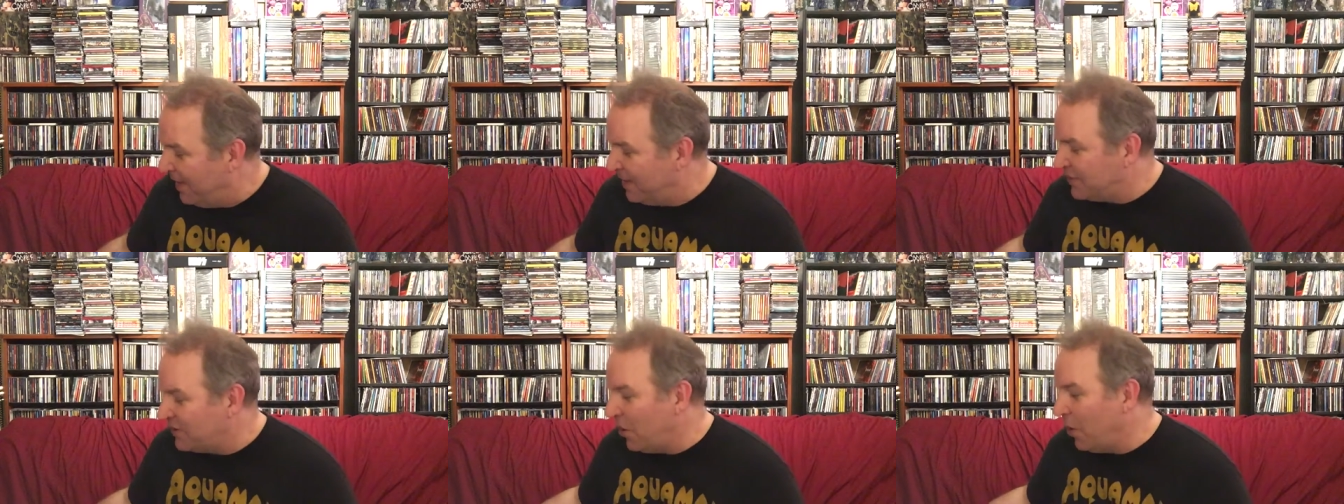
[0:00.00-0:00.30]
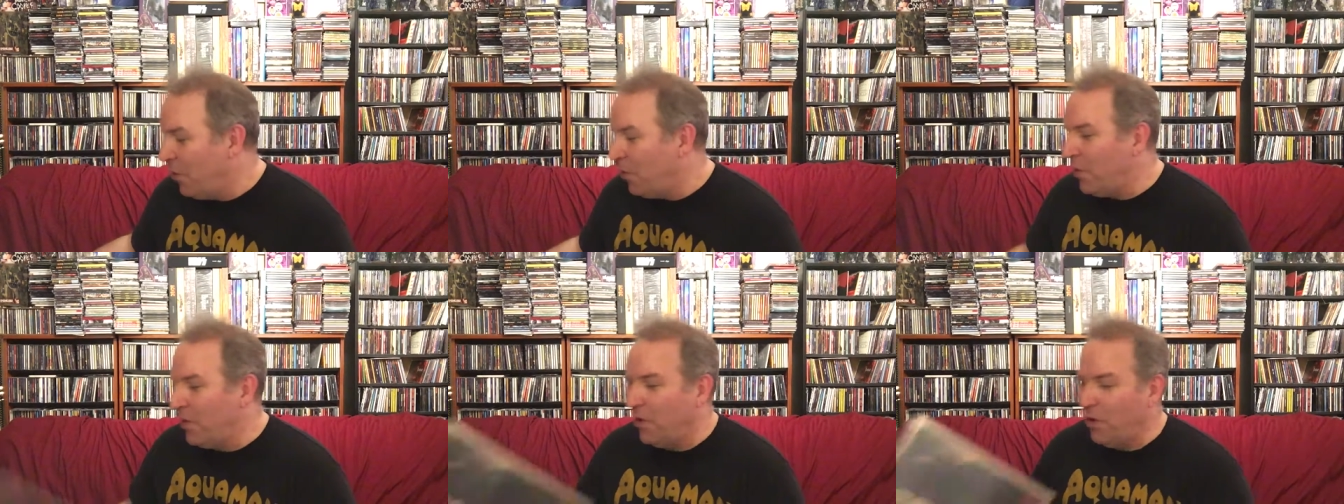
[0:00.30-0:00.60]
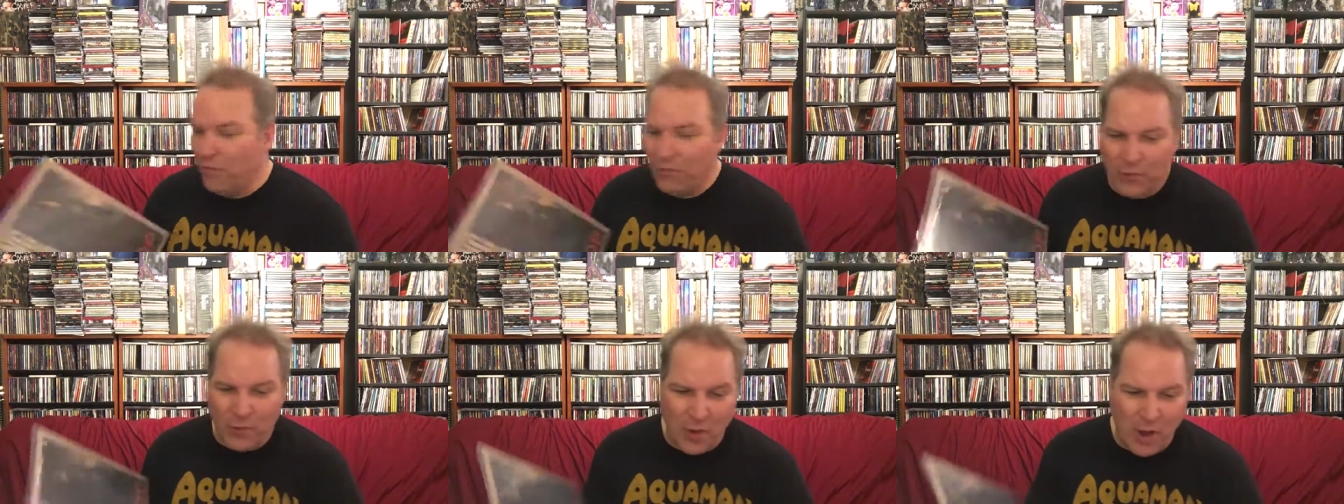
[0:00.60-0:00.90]
So
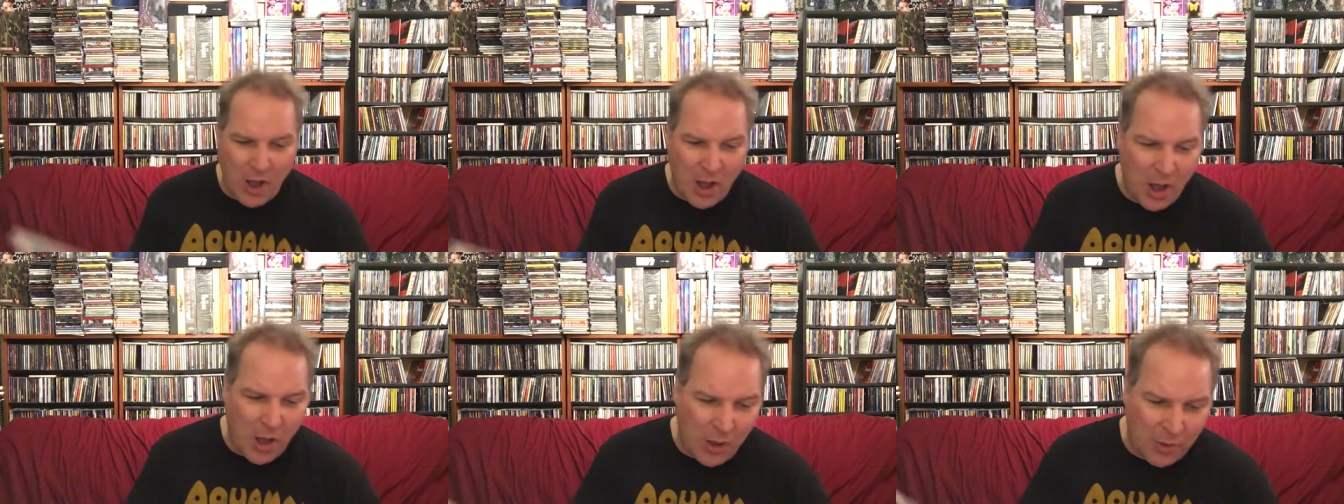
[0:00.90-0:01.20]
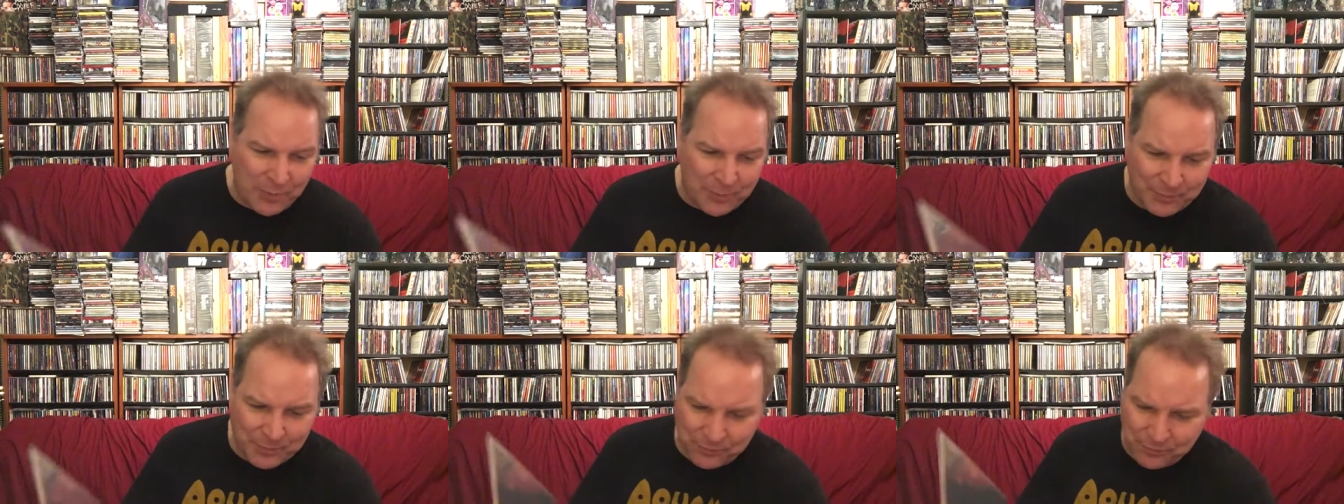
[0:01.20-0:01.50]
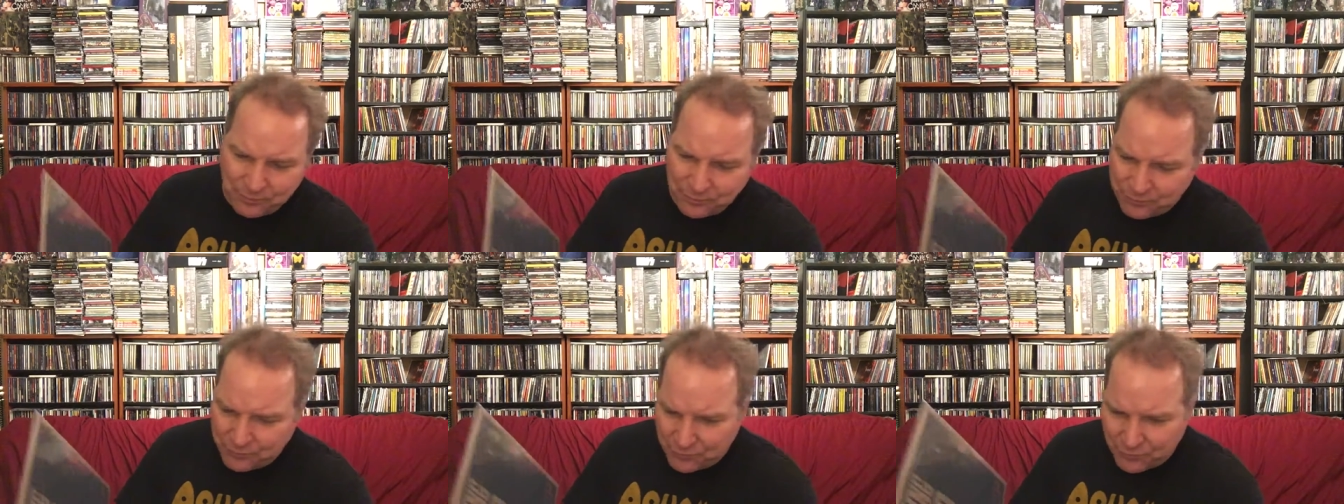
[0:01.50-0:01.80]
overall,
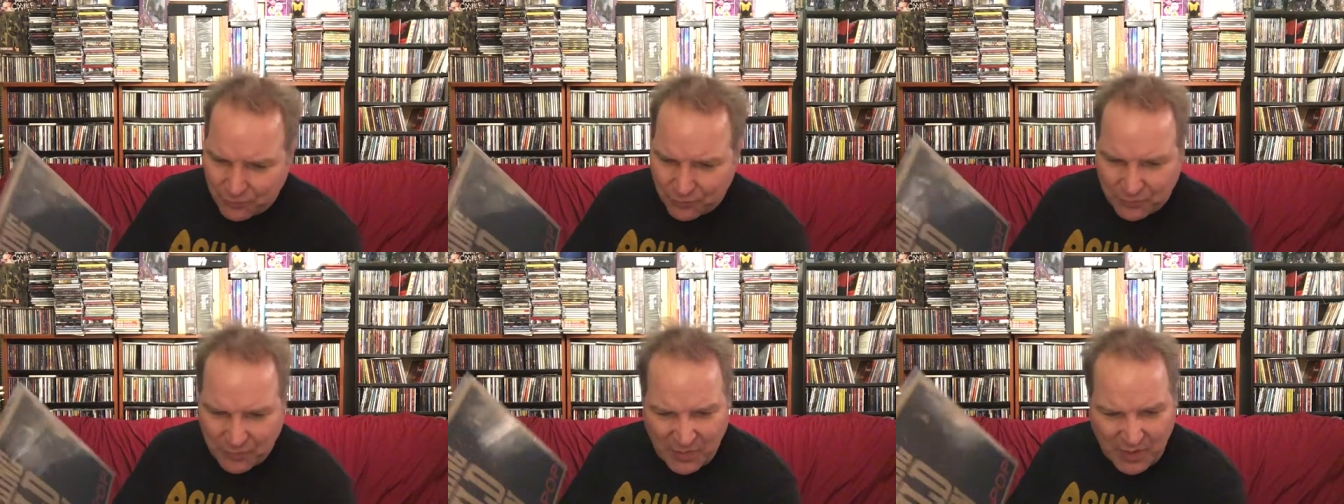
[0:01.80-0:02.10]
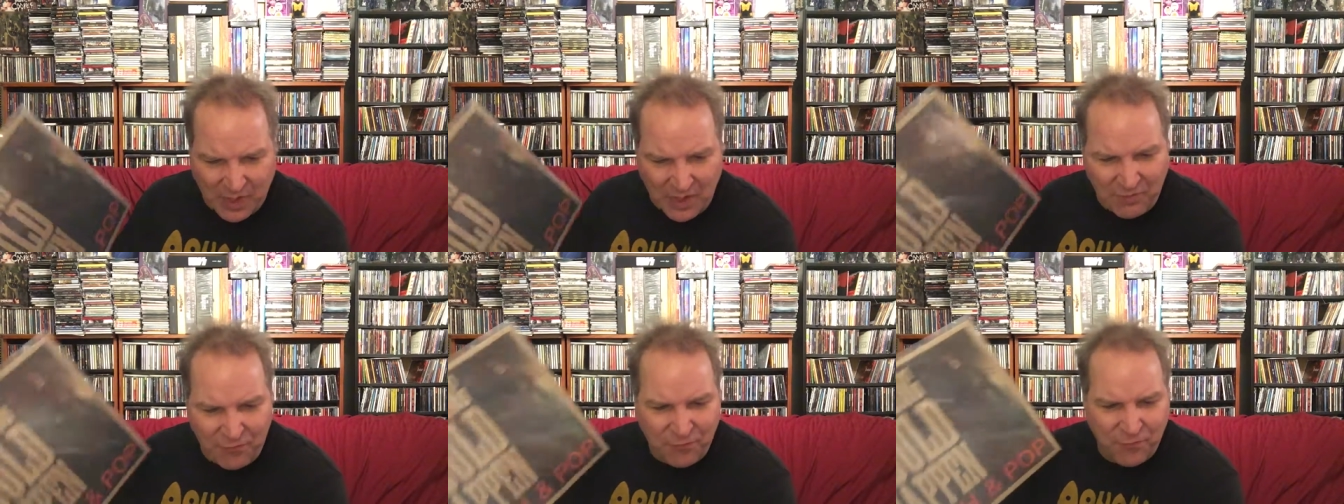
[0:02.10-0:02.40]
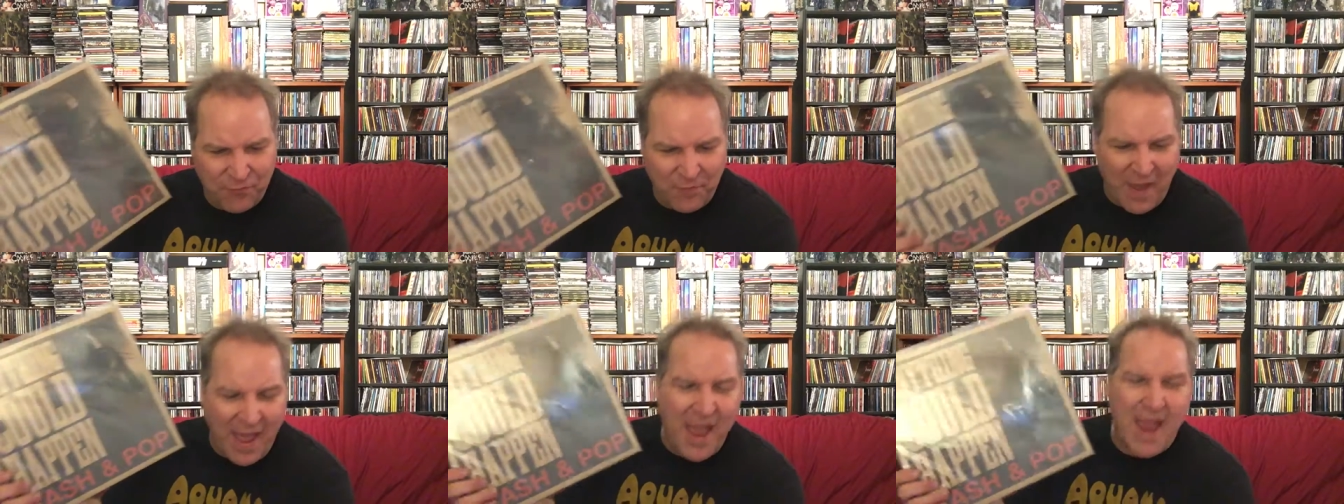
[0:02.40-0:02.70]
a
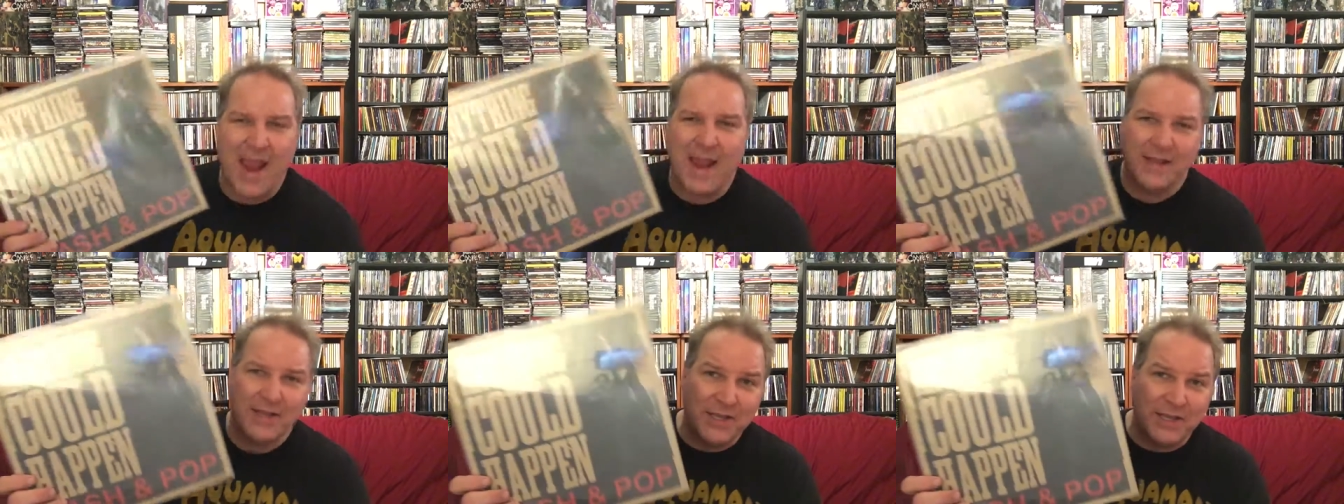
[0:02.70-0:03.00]
fine